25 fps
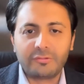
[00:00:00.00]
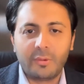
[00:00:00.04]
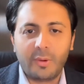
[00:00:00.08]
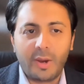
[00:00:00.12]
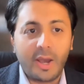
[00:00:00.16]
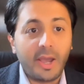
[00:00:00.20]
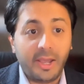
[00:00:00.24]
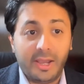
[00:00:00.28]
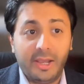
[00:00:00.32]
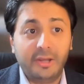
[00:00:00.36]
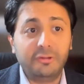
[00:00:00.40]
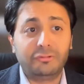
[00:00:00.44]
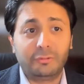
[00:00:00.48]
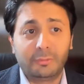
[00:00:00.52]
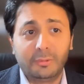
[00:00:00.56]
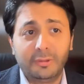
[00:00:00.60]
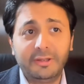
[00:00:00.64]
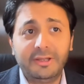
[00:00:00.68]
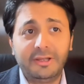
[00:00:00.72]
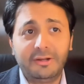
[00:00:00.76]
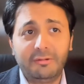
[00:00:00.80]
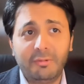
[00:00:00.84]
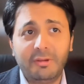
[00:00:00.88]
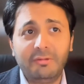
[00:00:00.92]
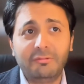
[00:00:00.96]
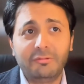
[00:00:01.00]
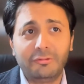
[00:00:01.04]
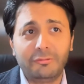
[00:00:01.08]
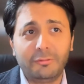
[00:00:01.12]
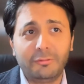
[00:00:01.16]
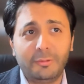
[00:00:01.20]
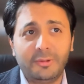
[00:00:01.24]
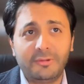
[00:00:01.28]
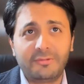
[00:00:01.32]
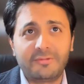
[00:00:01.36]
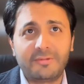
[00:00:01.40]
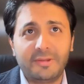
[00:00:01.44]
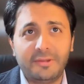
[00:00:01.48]
So I totally agree with
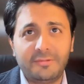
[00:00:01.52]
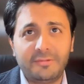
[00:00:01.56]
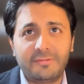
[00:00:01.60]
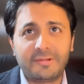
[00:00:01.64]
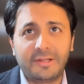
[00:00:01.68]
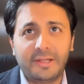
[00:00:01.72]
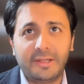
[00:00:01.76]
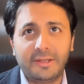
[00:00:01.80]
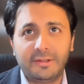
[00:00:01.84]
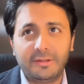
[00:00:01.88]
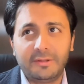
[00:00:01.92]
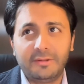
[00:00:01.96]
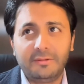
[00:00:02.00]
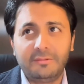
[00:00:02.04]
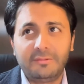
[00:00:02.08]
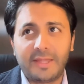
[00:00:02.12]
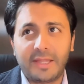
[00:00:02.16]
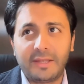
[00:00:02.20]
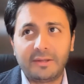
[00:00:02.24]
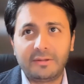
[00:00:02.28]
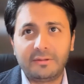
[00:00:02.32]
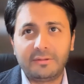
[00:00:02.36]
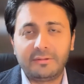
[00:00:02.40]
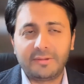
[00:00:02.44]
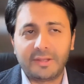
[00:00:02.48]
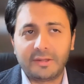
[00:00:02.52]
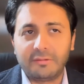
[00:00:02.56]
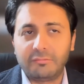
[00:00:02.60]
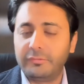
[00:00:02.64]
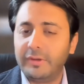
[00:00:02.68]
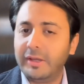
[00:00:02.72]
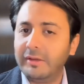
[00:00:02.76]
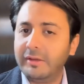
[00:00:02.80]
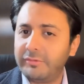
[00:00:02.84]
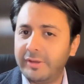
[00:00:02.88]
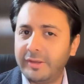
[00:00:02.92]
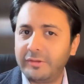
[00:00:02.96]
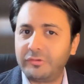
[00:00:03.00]
you. It's like that
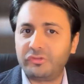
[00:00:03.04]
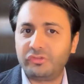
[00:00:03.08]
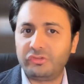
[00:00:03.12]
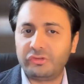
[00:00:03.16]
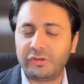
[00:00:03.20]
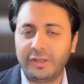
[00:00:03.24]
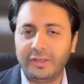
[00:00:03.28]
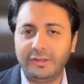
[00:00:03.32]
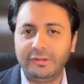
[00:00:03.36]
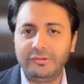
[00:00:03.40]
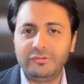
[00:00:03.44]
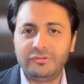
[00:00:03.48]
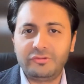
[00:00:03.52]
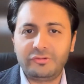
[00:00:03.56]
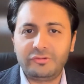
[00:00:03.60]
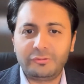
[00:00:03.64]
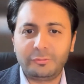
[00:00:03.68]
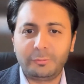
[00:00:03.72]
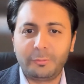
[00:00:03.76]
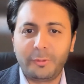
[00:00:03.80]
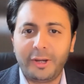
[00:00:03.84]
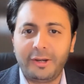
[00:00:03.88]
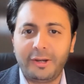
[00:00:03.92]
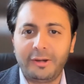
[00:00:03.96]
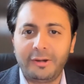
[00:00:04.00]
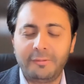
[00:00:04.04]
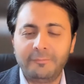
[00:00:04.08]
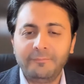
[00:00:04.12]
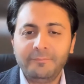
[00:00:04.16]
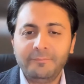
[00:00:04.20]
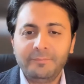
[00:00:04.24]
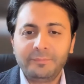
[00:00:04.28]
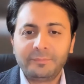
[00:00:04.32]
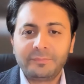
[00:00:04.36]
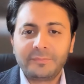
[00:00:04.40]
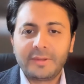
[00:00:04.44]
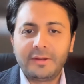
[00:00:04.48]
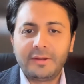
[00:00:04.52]
wave has changed where
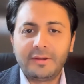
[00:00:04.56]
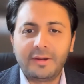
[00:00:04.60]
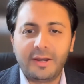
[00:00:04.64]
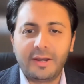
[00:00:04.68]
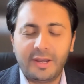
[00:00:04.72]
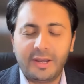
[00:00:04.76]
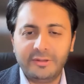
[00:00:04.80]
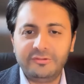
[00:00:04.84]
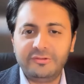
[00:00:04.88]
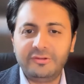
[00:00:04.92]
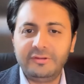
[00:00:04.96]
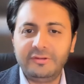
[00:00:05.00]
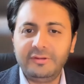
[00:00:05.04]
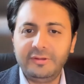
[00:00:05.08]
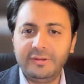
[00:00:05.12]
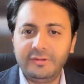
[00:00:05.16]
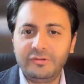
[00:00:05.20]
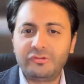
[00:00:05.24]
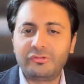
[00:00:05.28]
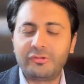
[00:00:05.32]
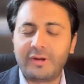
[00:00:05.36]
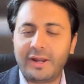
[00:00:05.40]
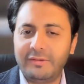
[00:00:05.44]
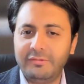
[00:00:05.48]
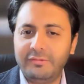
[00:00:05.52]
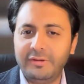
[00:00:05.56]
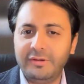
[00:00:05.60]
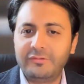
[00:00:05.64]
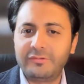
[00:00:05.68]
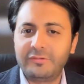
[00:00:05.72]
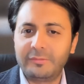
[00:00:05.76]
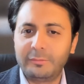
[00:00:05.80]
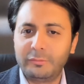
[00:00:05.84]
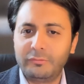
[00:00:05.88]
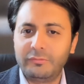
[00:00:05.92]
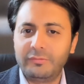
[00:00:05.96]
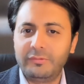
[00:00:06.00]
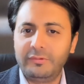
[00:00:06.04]
IT is driving
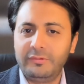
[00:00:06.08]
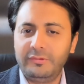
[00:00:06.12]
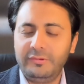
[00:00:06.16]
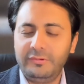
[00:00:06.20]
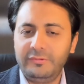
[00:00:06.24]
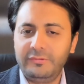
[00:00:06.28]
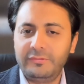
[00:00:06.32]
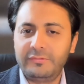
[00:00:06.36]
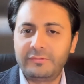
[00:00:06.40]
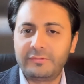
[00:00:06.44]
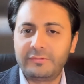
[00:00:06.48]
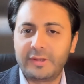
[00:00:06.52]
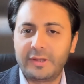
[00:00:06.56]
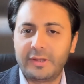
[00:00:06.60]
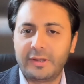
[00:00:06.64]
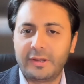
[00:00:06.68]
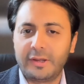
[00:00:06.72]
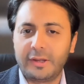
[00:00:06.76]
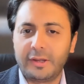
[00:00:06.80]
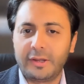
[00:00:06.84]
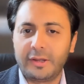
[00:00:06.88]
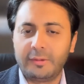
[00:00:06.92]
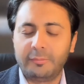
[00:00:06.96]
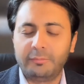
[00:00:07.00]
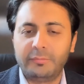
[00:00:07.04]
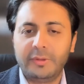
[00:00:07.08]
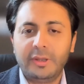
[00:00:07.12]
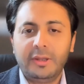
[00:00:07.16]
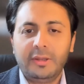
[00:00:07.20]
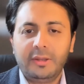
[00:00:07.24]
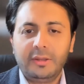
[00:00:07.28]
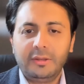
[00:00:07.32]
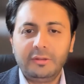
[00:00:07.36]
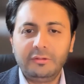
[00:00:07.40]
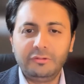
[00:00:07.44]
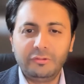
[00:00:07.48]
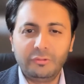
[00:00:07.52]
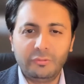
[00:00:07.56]
some of these
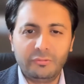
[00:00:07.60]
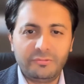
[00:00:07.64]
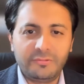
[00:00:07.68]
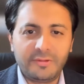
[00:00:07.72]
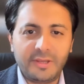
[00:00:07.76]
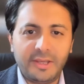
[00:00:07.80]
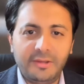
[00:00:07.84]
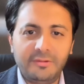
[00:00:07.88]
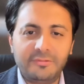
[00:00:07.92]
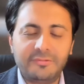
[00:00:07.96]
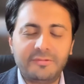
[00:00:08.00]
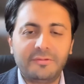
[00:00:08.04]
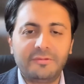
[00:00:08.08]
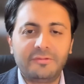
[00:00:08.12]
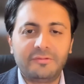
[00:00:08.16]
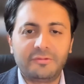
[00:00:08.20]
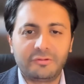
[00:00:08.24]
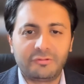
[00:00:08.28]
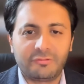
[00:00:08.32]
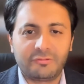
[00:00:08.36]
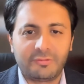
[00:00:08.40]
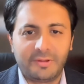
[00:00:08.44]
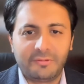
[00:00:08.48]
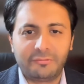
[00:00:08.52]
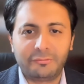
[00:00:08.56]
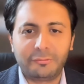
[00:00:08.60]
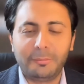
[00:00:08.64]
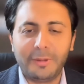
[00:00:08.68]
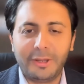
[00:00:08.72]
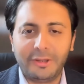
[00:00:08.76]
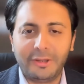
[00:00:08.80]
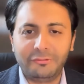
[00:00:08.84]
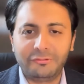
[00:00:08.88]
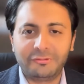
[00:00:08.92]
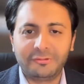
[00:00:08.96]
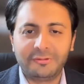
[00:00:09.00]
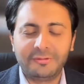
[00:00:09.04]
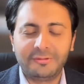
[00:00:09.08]
use cases, the
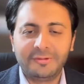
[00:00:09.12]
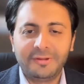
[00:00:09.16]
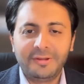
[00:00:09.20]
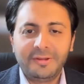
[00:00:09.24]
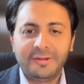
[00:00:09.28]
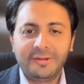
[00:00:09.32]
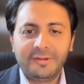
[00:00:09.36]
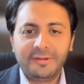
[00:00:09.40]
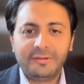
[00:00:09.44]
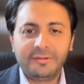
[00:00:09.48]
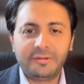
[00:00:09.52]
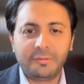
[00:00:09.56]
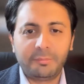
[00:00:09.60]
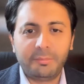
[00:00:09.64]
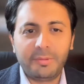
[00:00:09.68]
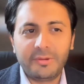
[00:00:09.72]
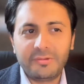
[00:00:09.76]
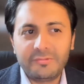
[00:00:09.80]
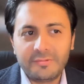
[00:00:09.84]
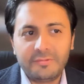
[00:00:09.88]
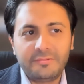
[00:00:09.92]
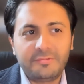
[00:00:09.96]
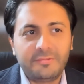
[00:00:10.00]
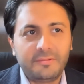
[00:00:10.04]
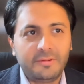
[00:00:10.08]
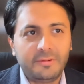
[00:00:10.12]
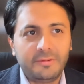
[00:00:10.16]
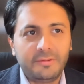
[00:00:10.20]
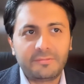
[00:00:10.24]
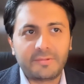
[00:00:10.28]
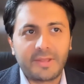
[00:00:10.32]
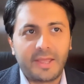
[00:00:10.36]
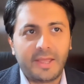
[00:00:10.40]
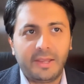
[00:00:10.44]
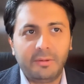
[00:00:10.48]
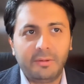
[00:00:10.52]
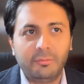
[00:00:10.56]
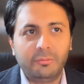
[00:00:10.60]
transformation. The
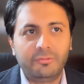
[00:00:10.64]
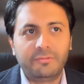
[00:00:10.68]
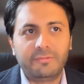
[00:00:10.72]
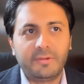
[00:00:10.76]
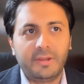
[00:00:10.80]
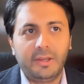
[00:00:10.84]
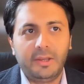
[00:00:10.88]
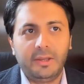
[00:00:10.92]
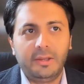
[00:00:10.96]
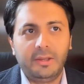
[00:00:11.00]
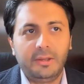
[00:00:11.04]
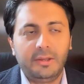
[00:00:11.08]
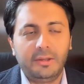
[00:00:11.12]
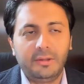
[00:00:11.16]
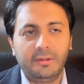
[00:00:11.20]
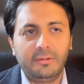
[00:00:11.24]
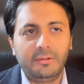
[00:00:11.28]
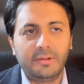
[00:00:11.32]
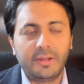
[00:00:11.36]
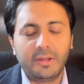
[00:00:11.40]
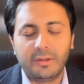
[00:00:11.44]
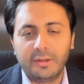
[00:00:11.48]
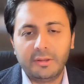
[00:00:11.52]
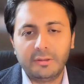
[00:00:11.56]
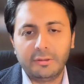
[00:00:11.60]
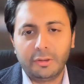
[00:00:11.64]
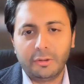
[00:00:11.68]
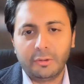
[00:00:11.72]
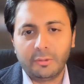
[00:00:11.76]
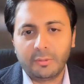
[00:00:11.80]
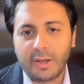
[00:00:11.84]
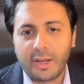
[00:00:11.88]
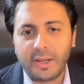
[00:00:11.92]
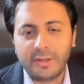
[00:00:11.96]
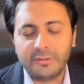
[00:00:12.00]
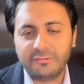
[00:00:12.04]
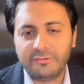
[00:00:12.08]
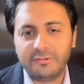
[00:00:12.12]
businesses, I would say,
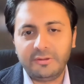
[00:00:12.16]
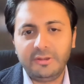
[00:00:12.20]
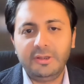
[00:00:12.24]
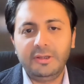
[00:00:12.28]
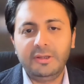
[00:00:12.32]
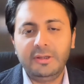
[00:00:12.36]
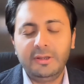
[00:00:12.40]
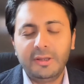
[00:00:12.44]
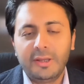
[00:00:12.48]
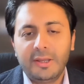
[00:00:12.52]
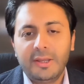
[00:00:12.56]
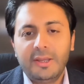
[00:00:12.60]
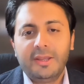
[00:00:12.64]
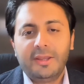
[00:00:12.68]
IT